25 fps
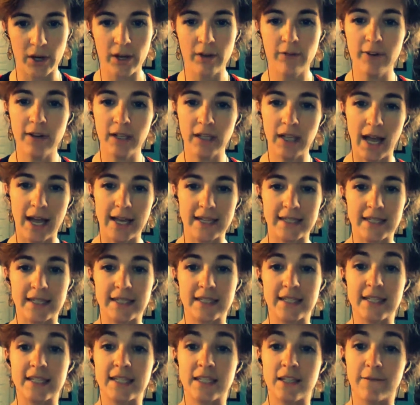Barry
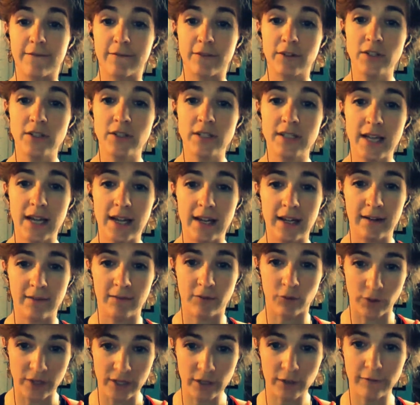realizes it's the
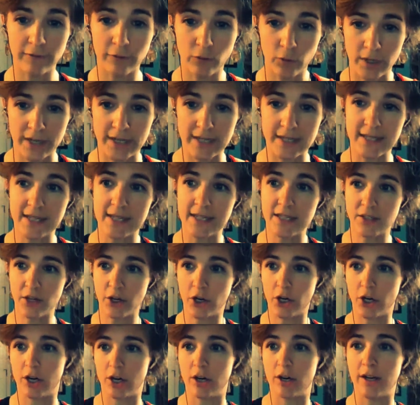first real
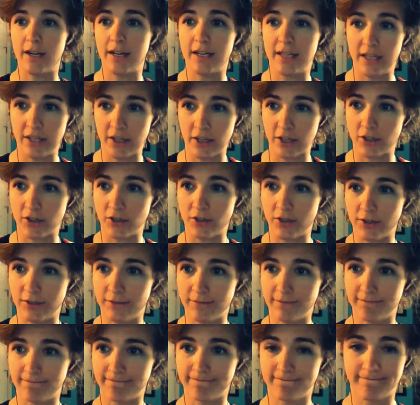voice he's heard in
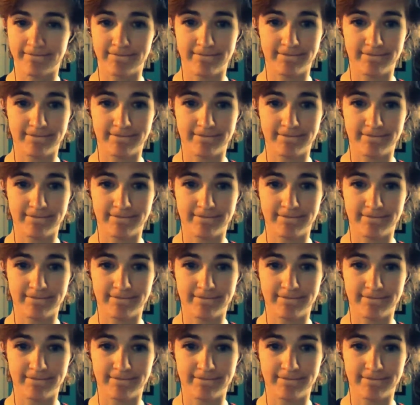years.